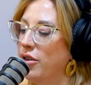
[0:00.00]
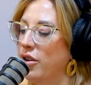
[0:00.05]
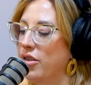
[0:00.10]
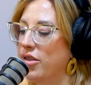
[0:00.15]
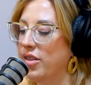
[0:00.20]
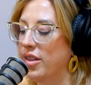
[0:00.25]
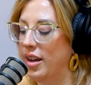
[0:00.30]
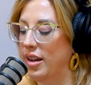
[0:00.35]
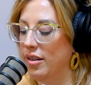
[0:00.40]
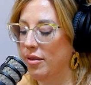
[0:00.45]
of
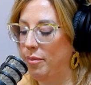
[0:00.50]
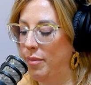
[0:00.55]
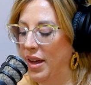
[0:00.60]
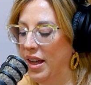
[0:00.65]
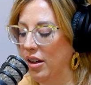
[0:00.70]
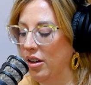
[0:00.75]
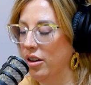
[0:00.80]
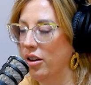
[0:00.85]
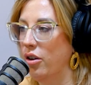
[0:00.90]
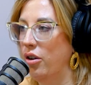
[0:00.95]
those things,
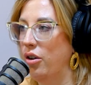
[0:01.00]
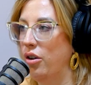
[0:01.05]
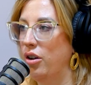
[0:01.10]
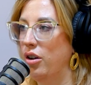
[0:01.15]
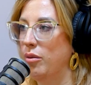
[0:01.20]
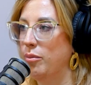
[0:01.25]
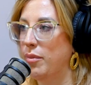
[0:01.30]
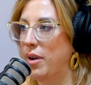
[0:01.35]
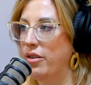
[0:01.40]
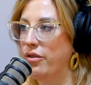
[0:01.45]
being
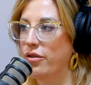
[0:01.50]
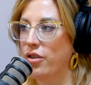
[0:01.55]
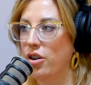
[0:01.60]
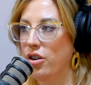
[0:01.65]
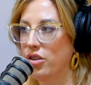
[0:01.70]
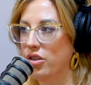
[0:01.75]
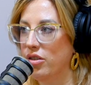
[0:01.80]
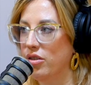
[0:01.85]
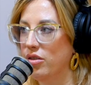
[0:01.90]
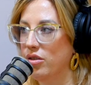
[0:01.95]
alone, my
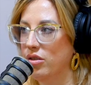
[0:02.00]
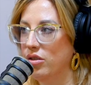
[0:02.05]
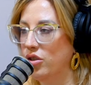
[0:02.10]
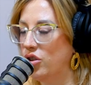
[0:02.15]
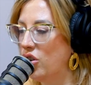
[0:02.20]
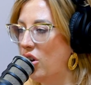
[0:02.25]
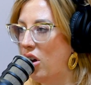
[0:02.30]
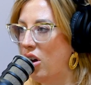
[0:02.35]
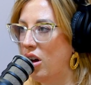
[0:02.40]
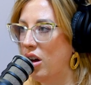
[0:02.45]
first
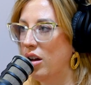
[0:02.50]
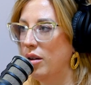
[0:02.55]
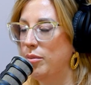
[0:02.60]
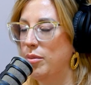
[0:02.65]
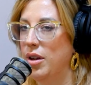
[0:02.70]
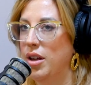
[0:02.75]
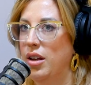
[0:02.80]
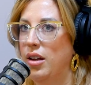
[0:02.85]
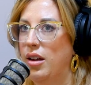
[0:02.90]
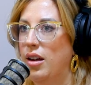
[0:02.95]

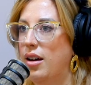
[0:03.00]
job,